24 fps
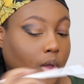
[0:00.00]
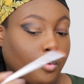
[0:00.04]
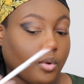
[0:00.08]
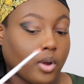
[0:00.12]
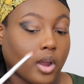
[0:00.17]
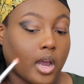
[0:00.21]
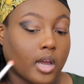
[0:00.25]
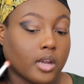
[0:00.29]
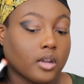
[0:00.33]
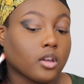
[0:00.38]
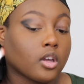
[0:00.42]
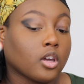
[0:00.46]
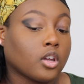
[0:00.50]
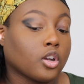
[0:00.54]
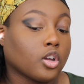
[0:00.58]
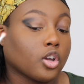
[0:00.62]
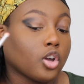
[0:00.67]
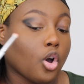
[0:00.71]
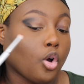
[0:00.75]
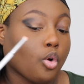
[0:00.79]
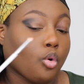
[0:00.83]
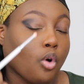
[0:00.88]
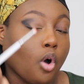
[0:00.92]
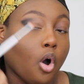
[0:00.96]
We're kind of
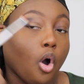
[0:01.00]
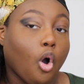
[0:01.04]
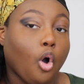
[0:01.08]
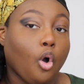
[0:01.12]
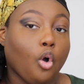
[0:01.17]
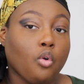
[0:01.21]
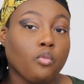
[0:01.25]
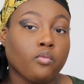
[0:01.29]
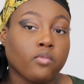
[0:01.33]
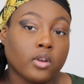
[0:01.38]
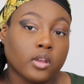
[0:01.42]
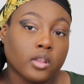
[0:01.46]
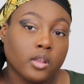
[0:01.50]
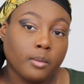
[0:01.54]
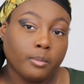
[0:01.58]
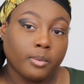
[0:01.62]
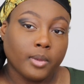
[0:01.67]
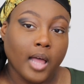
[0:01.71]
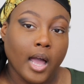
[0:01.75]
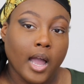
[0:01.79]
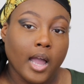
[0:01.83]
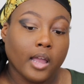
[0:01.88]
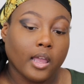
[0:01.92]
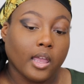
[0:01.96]
gonna go over the
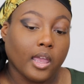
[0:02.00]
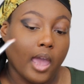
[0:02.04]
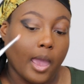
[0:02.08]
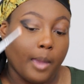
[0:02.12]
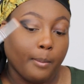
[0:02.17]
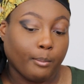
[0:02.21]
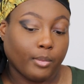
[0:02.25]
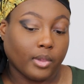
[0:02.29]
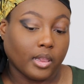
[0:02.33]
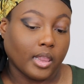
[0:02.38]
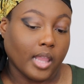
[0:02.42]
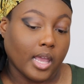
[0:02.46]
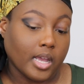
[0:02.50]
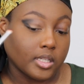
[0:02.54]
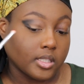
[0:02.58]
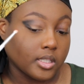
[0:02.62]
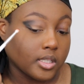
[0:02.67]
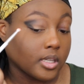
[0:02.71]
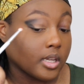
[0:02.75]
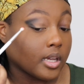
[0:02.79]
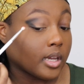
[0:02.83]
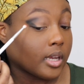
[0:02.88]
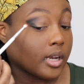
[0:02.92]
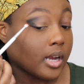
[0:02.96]
black and
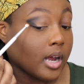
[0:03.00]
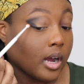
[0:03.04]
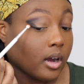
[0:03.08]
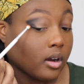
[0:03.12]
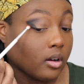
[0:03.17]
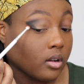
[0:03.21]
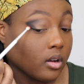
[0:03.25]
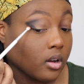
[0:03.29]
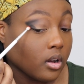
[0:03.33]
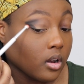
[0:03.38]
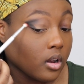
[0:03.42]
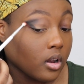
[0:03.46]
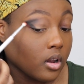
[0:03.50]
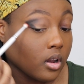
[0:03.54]
blend it out.